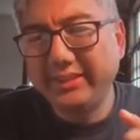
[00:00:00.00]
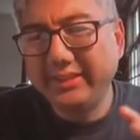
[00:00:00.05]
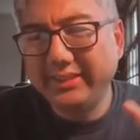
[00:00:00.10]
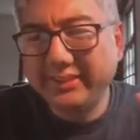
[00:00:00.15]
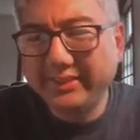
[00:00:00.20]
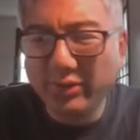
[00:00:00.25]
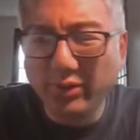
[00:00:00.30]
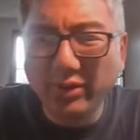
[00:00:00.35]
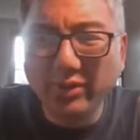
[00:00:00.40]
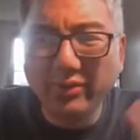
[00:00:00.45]

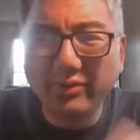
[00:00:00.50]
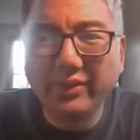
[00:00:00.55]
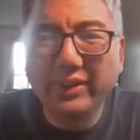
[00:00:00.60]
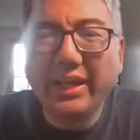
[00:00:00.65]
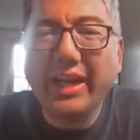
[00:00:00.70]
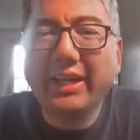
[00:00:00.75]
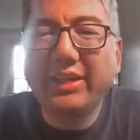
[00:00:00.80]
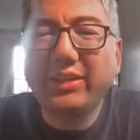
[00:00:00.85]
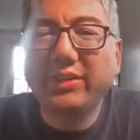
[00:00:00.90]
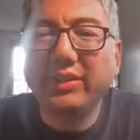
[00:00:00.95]
sort of
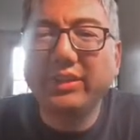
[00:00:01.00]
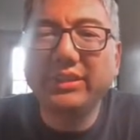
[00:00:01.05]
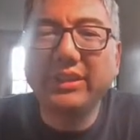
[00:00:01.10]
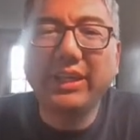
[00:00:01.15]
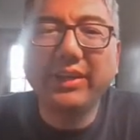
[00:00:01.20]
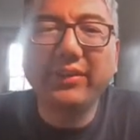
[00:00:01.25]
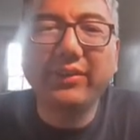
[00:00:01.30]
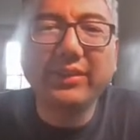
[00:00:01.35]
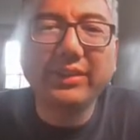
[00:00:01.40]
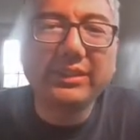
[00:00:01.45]

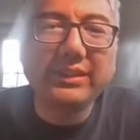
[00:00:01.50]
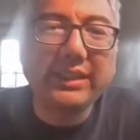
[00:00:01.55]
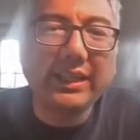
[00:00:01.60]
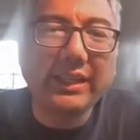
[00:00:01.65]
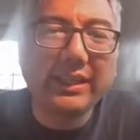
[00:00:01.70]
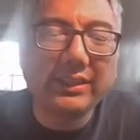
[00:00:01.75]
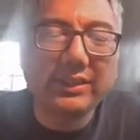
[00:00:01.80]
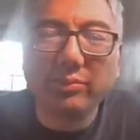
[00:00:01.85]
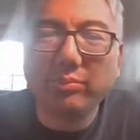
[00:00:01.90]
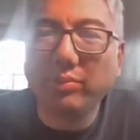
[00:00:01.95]
inaccuracy. I wouldn't
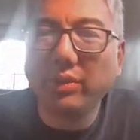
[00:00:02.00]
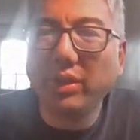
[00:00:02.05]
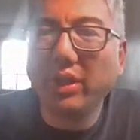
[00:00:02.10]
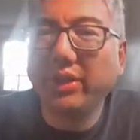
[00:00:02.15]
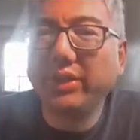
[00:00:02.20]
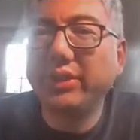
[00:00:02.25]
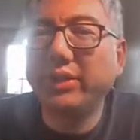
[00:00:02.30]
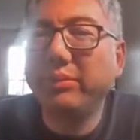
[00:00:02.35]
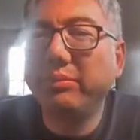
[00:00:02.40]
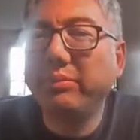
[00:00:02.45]
say it's a
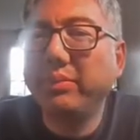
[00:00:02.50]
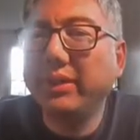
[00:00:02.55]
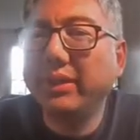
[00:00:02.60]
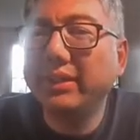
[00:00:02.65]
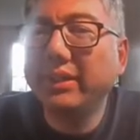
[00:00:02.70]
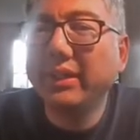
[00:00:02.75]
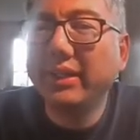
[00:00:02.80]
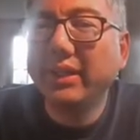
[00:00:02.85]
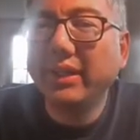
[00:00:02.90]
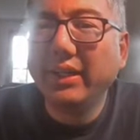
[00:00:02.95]
blunder,
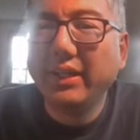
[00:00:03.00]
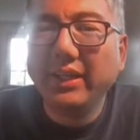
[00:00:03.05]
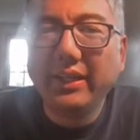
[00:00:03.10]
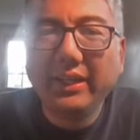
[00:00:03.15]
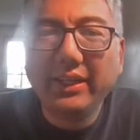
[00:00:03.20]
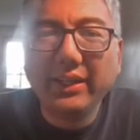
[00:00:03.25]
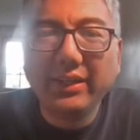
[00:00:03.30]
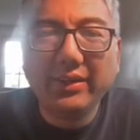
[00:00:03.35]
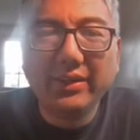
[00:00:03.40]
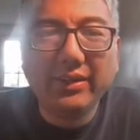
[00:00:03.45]
but
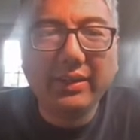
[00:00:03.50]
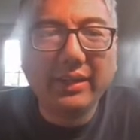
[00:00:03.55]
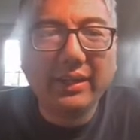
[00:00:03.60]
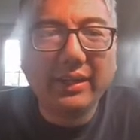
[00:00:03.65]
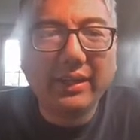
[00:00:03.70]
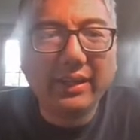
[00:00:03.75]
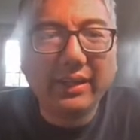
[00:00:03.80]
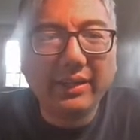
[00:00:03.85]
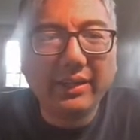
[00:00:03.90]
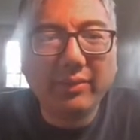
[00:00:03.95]
here
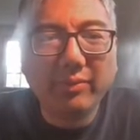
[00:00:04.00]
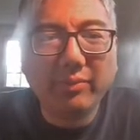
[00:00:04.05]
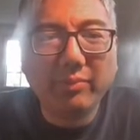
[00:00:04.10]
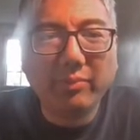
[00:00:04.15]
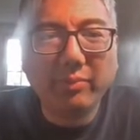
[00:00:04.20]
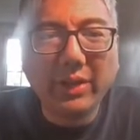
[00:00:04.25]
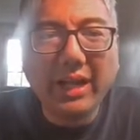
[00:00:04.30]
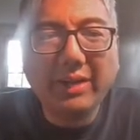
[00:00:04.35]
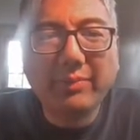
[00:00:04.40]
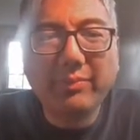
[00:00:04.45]

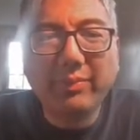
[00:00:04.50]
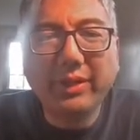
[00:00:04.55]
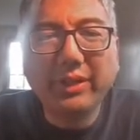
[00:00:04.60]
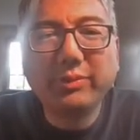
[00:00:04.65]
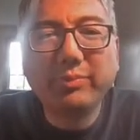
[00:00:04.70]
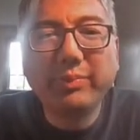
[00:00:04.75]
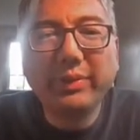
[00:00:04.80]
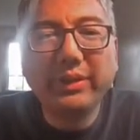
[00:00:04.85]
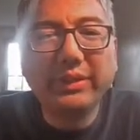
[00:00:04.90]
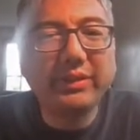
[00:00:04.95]
black
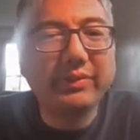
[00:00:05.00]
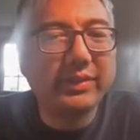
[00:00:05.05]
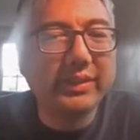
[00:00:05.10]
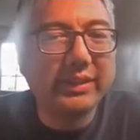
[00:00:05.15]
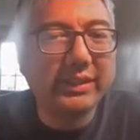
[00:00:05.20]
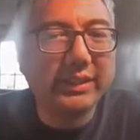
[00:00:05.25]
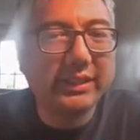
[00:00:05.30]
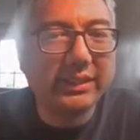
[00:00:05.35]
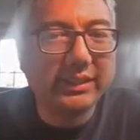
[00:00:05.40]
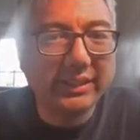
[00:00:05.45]
plays bishop to
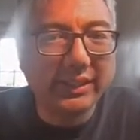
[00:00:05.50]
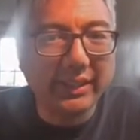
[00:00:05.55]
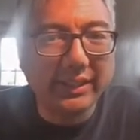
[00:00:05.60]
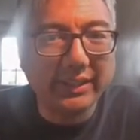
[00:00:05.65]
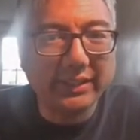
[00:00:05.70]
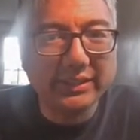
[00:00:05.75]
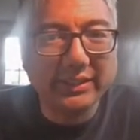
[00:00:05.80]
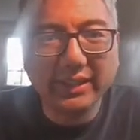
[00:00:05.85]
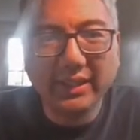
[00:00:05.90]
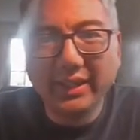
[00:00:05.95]

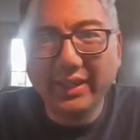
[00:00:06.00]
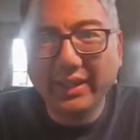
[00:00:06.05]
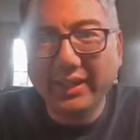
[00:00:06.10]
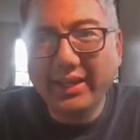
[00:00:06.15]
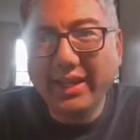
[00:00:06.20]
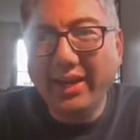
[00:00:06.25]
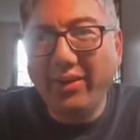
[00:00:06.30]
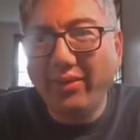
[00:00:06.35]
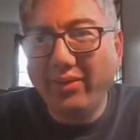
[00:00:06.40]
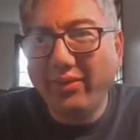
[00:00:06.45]
d6.
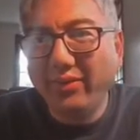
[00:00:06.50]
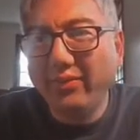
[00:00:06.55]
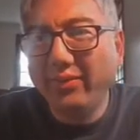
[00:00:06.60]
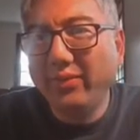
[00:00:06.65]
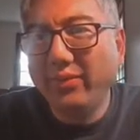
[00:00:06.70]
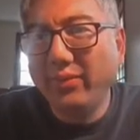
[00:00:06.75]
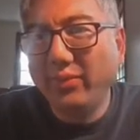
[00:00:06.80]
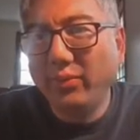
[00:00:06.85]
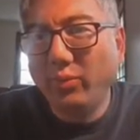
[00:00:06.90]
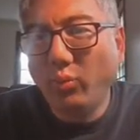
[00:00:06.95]
Now,
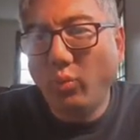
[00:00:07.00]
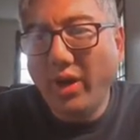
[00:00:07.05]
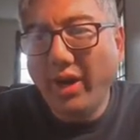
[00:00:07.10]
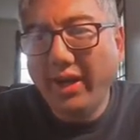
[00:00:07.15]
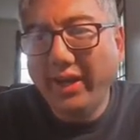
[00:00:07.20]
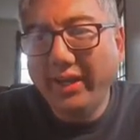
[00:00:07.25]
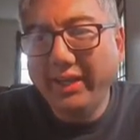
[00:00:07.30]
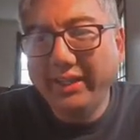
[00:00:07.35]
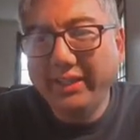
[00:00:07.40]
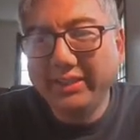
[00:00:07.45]

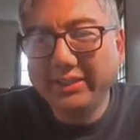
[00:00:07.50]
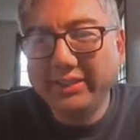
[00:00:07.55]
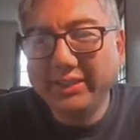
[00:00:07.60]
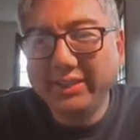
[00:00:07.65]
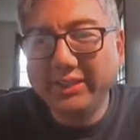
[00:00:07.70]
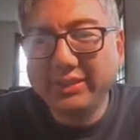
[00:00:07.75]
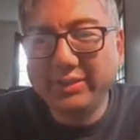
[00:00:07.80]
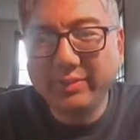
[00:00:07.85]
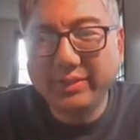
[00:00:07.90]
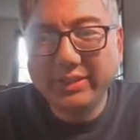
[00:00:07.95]
why is
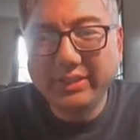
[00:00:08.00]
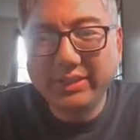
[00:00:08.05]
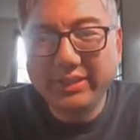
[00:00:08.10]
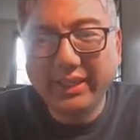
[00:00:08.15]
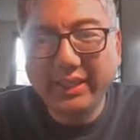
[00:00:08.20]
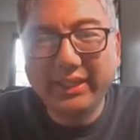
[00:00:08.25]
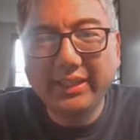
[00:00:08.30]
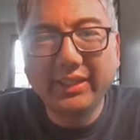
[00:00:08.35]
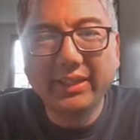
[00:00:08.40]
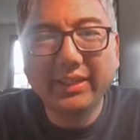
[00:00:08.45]
this a
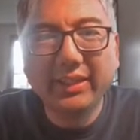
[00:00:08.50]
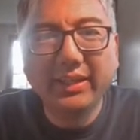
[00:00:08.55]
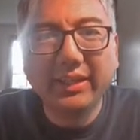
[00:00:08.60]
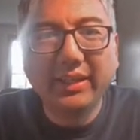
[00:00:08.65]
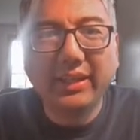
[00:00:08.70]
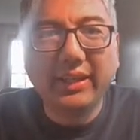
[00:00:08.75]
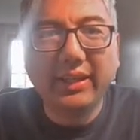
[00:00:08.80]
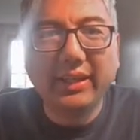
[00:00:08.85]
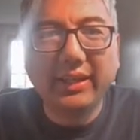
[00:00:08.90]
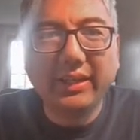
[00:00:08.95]
mistake?
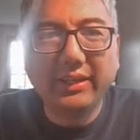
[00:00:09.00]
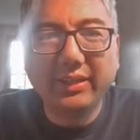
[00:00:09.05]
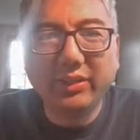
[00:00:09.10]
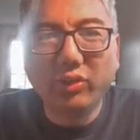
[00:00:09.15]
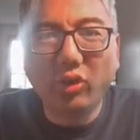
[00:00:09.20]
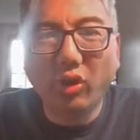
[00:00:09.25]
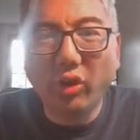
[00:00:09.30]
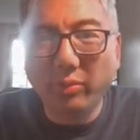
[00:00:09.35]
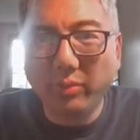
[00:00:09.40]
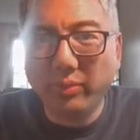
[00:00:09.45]
The
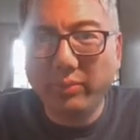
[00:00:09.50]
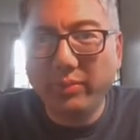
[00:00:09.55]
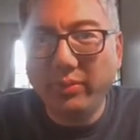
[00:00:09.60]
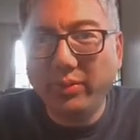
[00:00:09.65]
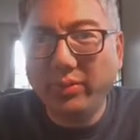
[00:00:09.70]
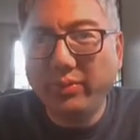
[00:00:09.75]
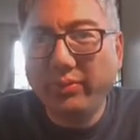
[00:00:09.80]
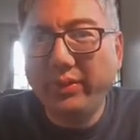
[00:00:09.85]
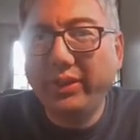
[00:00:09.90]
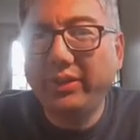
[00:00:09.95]
normal
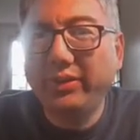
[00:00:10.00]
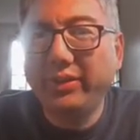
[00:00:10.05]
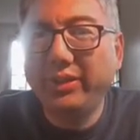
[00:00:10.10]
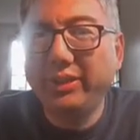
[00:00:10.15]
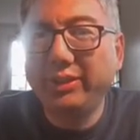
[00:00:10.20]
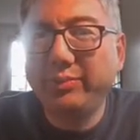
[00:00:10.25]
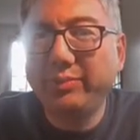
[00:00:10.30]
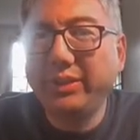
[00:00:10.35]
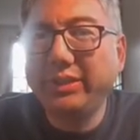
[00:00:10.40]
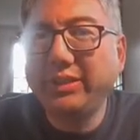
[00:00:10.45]
move here
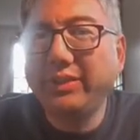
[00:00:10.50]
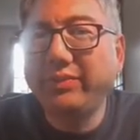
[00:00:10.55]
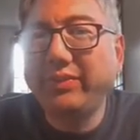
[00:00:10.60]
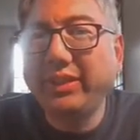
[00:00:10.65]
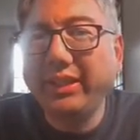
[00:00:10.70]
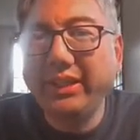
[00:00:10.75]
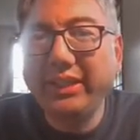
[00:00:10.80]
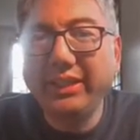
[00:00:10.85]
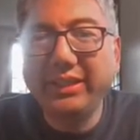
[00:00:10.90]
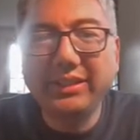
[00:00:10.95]
is bishop
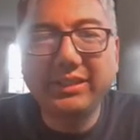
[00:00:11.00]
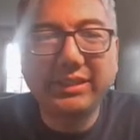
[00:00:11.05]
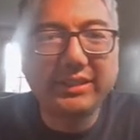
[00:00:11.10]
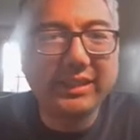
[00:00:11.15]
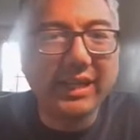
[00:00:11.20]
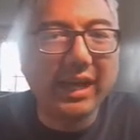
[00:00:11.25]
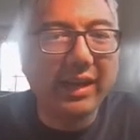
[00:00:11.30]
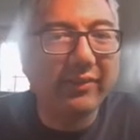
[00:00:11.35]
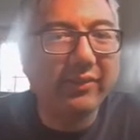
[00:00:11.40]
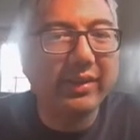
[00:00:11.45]
to
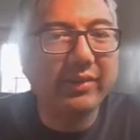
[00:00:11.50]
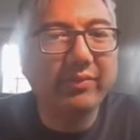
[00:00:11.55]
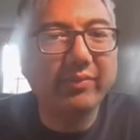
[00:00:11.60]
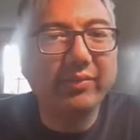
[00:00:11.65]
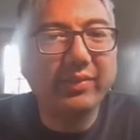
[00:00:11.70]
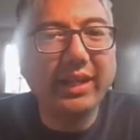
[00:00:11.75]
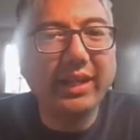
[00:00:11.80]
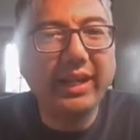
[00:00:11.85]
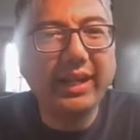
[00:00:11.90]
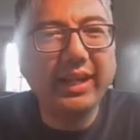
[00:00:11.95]
e7.
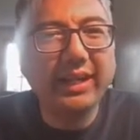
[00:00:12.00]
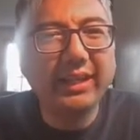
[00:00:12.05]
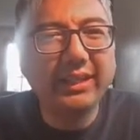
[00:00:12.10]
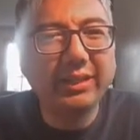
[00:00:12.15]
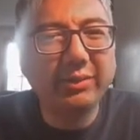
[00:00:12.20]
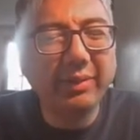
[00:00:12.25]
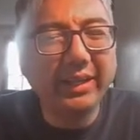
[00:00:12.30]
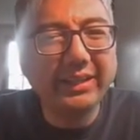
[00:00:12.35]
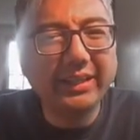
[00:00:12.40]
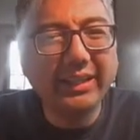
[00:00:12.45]
And
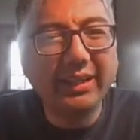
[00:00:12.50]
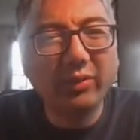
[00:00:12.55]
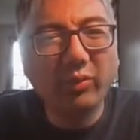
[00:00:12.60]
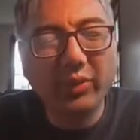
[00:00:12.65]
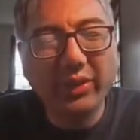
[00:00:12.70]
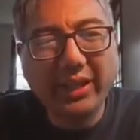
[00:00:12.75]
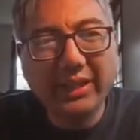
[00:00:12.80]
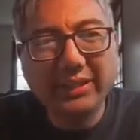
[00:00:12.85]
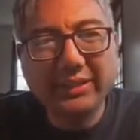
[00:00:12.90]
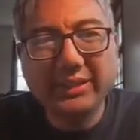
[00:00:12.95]
you might think,
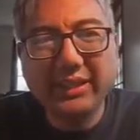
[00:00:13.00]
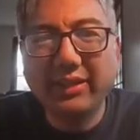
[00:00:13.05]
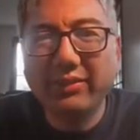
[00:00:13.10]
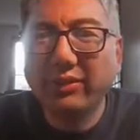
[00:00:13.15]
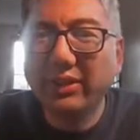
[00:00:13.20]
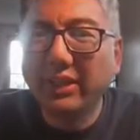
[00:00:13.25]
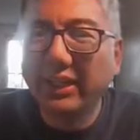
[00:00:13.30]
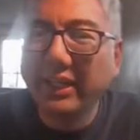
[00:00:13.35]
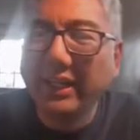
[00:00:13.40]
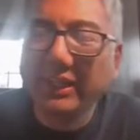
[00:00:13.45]
well, that's
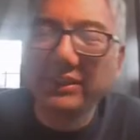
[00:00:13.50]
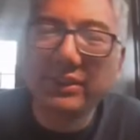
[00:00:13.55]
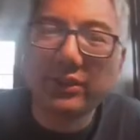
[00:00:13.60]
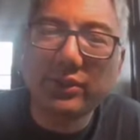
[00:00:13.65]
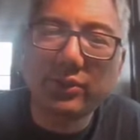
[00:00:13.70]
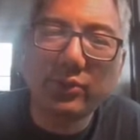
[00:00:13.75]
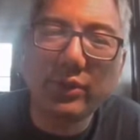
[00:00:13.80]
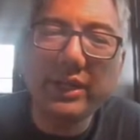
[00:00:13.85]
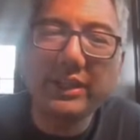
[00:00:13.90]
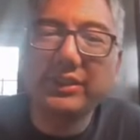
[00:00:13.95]
not really as
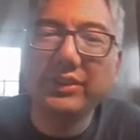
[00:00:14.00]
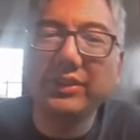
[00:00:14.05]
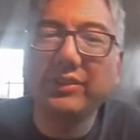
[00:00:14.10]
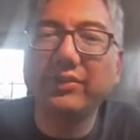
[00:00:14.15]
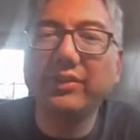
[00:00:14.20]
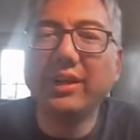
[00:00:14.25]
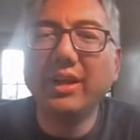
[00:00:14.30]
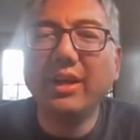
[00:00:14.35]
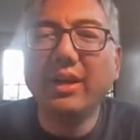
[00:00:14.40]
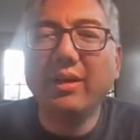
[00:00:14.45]

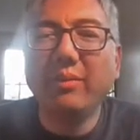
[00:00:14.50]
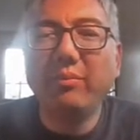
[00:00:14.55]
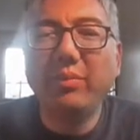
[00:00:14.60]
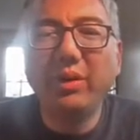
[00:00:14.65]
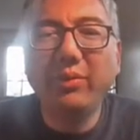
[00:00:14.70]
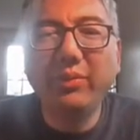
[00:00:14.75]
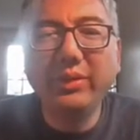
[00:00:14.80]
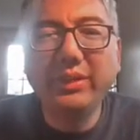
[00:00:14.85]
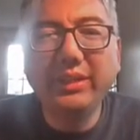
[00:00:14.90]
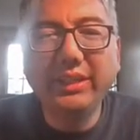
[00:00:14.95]
aggressive,
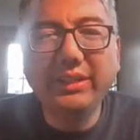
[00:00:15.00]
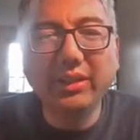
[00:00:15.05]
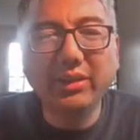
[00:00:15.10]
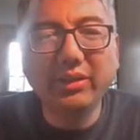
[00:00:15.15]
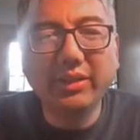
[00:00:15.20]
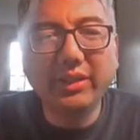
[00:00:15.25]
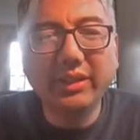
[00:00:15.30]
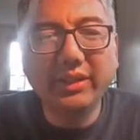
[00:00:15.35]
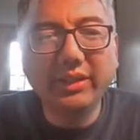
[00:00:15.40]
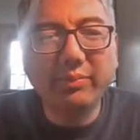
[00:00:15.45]
but we need to
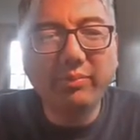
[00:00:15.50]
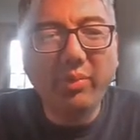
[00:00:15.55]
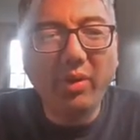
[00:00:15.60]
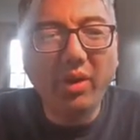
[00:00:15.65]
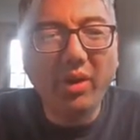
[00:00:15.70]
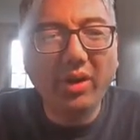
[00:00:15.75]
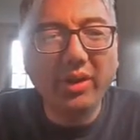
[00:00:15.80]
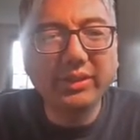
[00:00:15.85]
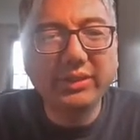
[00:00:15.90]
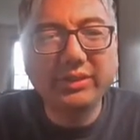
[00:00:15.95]
look at the
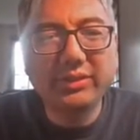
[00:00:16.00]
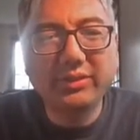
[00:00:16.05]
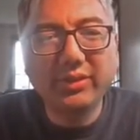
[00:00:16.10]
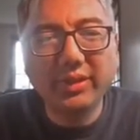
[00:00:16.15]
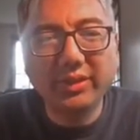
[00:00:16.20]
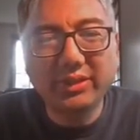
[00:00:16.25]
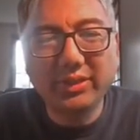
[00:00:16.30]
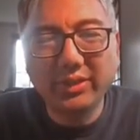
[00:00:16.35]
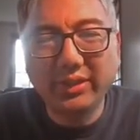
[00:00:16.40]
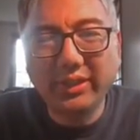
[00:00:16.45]
pawn
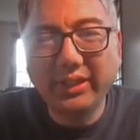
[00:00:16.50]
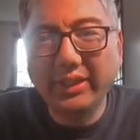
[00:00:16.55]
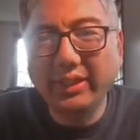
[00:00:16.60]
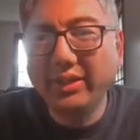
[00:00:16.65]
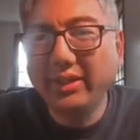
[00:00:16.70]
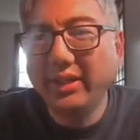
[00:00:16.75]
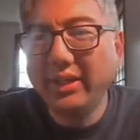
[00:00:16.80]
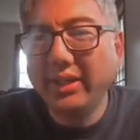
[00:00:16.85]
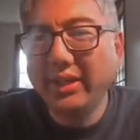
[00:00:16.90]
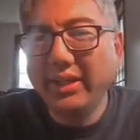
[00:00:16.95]
structure
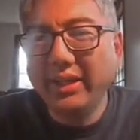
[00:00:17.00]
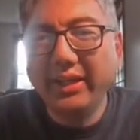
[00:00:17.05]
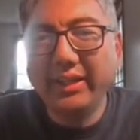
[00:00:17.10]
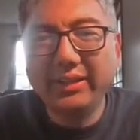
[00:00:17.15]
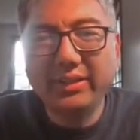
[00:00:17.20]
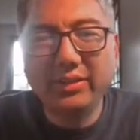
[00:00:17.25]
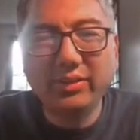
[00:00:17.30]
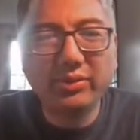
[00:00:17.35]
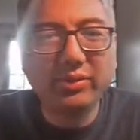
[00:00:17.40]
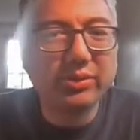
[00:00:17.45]
here
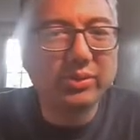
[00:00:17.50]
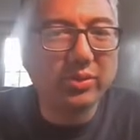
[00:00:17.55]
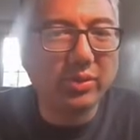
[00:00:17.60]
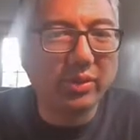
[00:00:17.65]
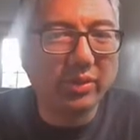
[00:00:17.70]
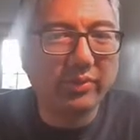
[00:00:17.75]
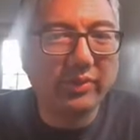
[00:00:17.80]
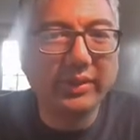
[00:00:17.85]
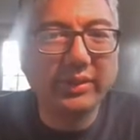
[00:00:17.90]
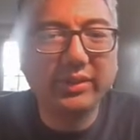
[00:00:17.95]
to
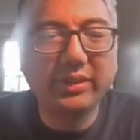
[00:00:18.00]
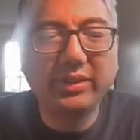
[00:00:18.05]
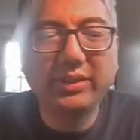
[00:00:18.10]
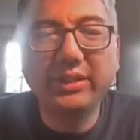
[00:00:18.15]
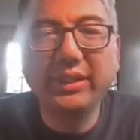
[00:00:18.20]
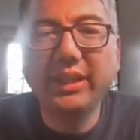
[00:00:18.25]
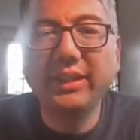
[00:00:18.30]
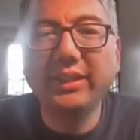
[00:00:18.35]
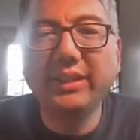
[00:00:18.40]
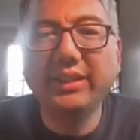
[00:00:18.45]
sort of
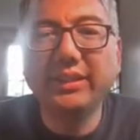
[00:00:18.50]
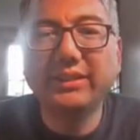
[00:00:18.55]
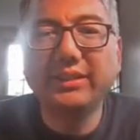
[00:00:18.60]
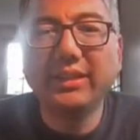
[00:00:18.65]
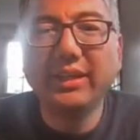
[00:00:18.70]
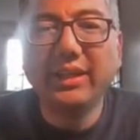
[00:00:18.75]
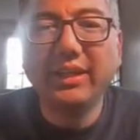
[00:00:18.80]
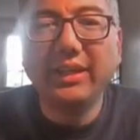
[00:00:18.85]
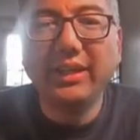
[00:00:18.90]
understand this.